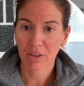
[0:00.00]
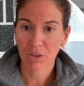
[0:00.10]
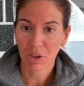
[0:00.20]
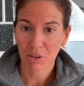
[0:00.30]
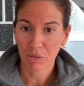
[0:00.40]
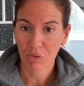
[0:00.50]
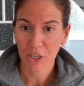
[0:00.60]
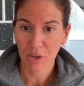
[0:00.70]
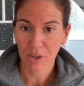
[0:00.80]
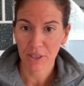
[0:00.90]
to
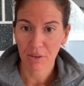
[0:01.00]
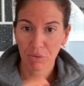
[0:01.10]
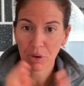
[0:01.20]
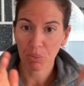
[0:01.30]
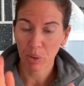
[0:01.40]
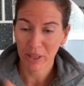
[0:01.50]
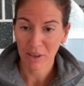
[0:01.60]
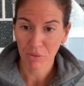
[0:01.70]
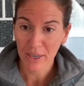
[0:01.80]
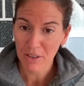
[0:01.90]
configure it from within
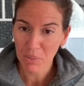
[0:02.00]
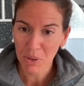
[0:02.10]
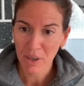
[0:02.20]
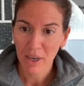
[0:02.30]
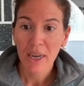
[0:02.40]
Facebook,